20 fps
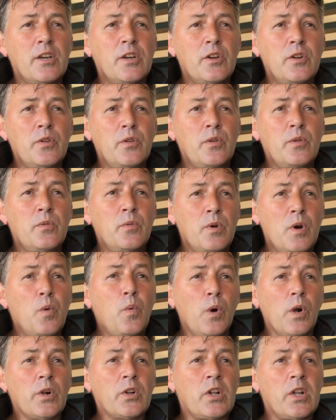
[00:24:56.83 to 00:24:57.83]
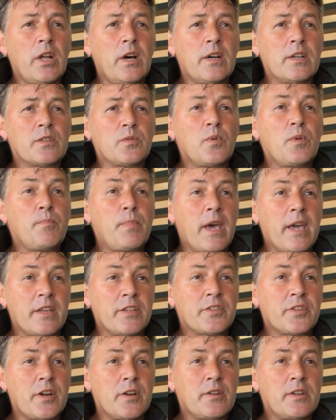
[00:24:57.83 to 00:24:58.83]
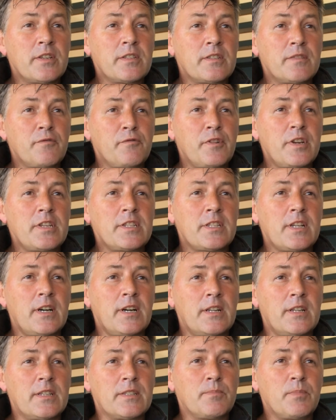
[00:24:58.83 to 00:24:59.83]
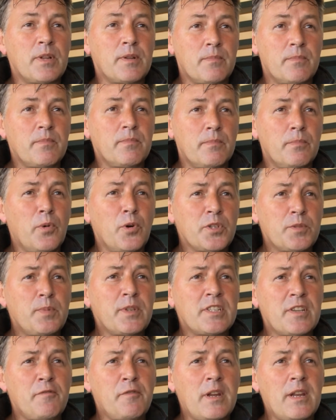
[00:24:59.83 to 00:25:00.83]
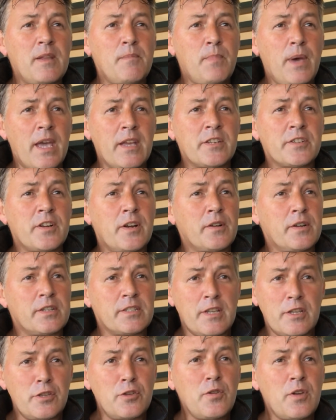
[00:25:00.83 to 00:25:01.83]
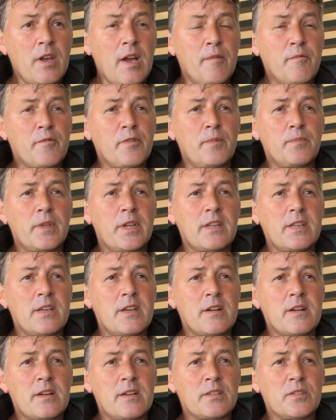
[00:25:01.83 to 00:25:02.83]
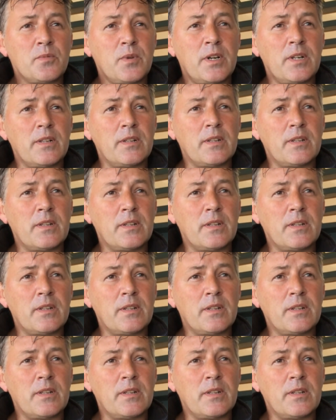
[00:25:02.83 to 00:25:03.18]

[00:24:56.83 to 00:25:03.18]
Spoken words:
who were world class, were backstrokers and freestylers, but more specifically backstrokers, and you come from that era as well.